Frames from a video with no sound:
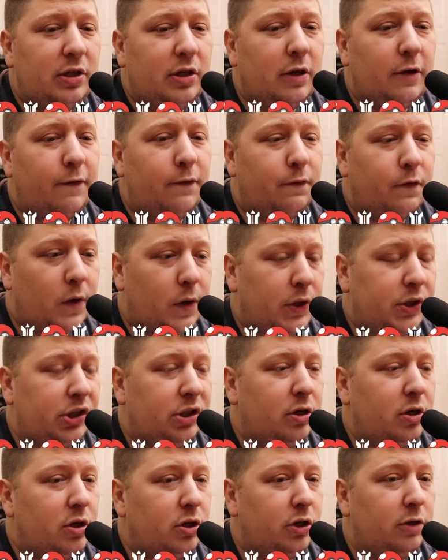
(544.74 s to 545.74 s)
the first
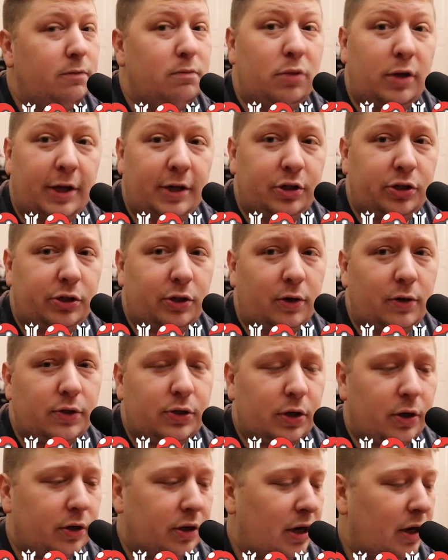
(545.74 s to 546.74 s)
edition Blanche
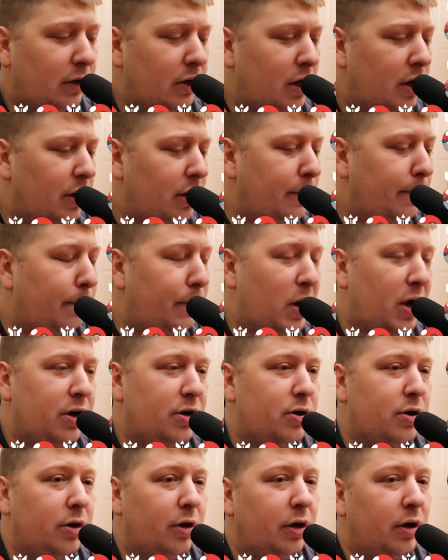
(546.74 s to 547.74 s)
Charizard that I got in a
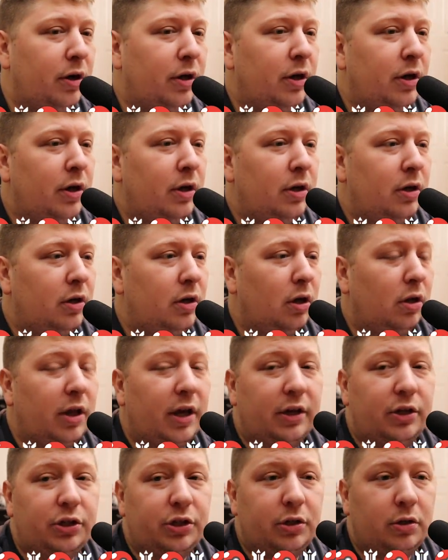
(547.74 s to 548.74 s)
binder
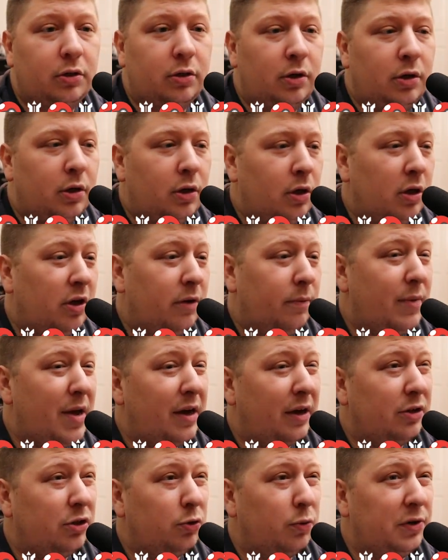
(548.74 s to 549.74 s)
collection
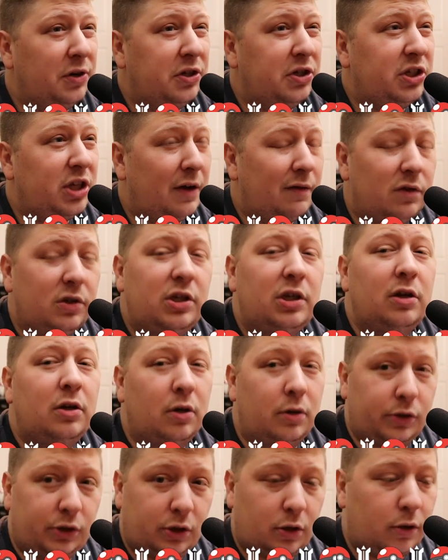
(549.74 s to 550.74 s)
back in 2017,
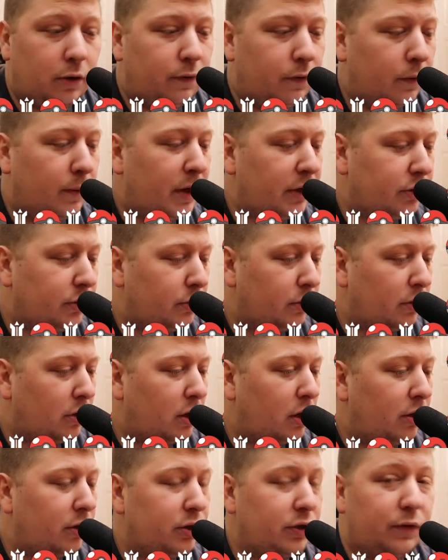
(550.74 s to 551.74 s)
also for about
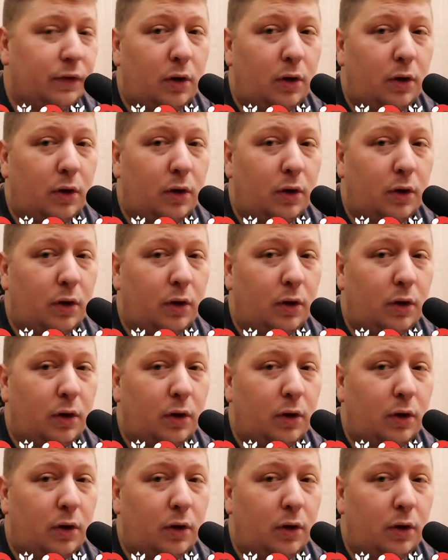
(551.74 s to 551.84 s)
$200